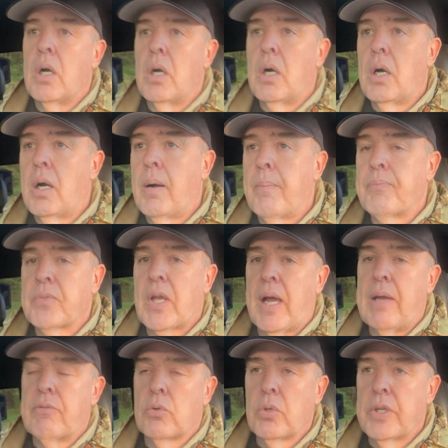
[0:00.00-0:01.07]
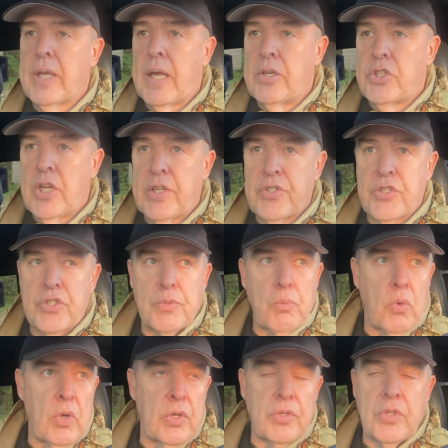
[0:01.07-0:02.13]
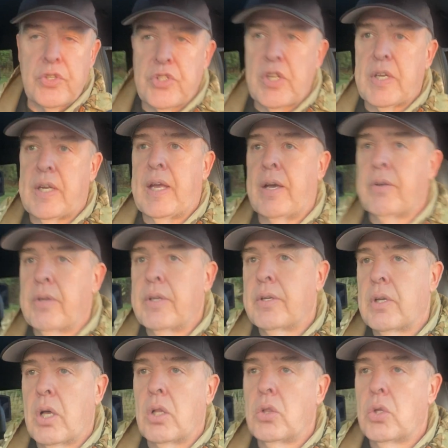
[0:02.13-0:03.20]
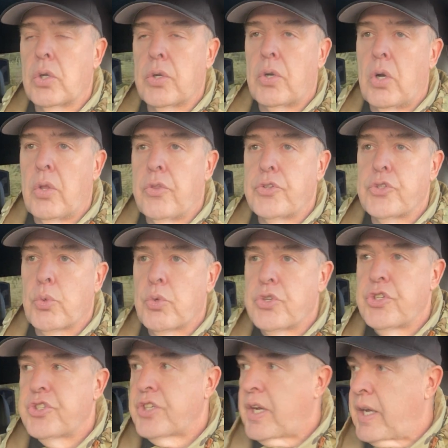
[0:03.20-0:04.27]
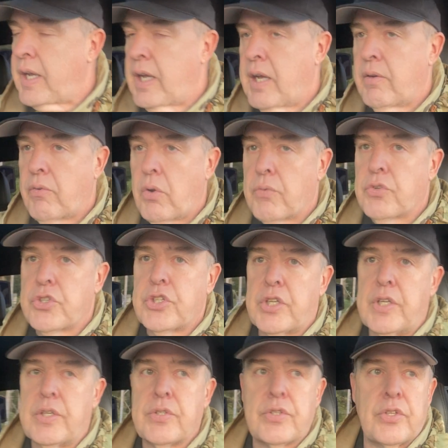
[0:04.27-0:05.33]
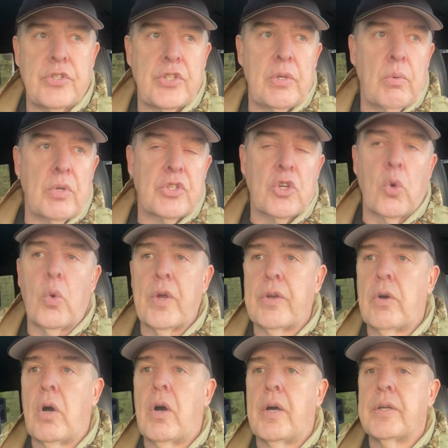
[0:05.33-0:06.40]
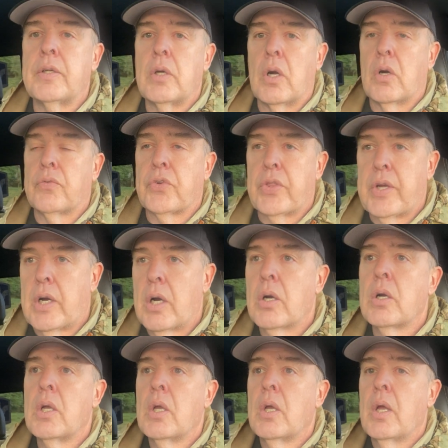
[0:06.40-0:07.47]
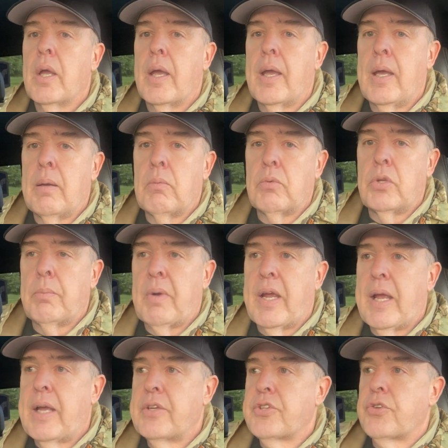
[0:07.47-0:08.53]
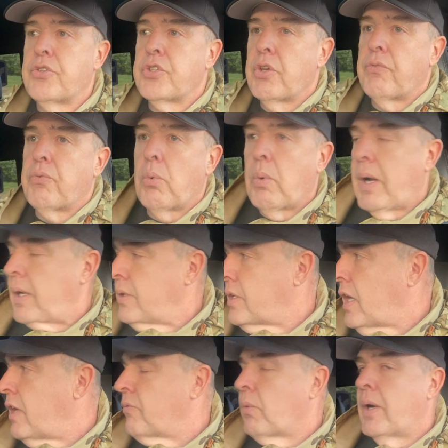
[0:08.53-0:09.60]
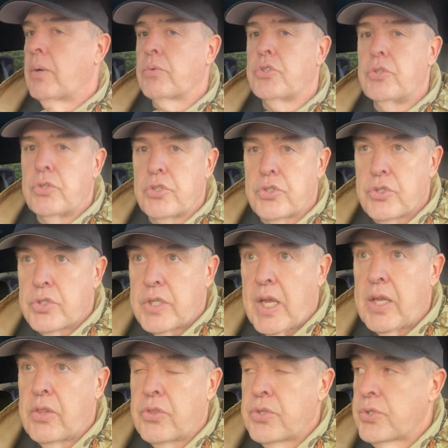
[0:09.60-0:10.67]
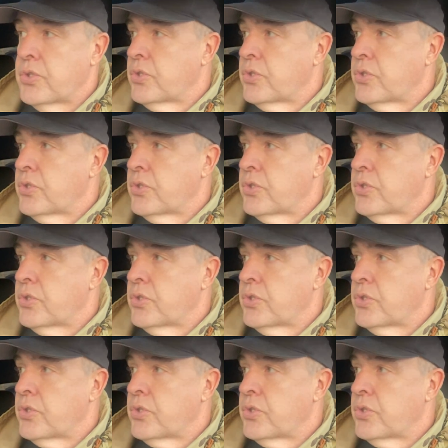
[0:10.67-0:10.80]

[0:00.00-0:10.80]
Um, I haven't really got a chance this morning to sit down and look at all the sources I have overseas to see what's going on over there. And you may ask yourself, well, why, Dave, why don't you just take the,